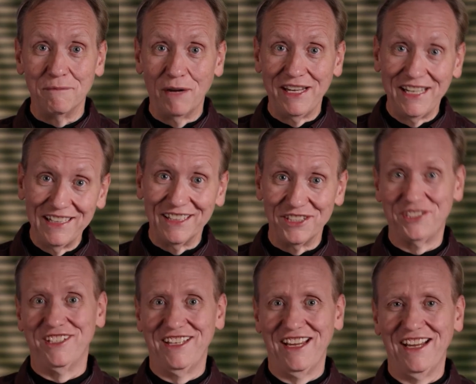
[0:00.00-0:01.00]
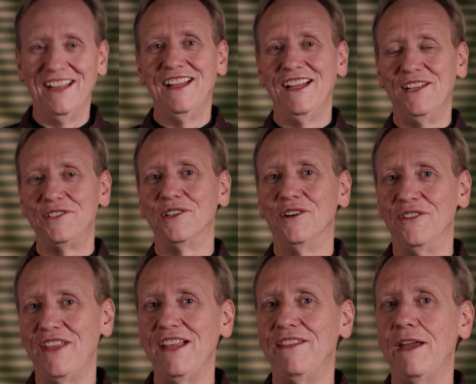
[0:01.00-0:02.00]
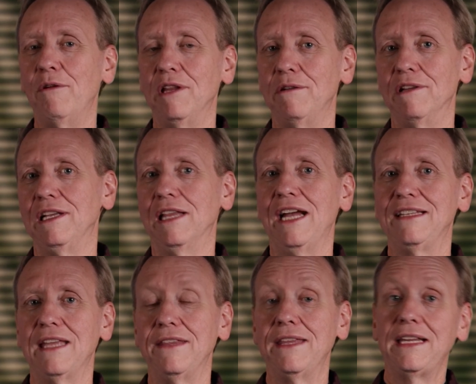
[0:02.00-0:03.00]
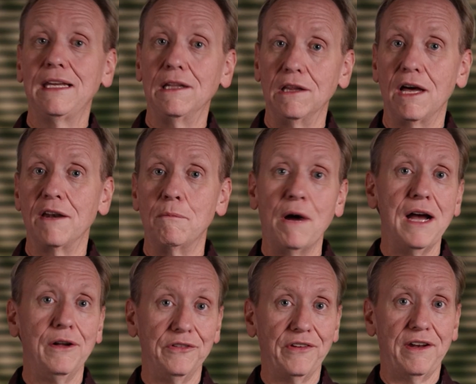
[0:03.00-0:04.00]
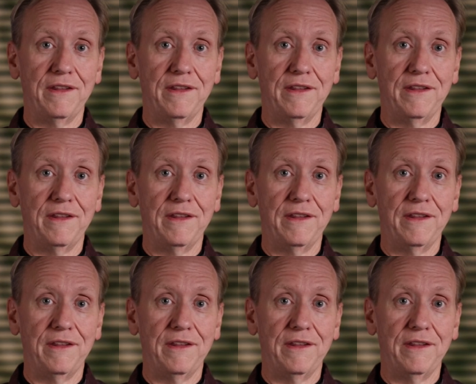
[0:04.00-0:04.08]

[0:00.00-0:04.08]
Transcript: English today. And so they really, really like that. They get a lot of miles out of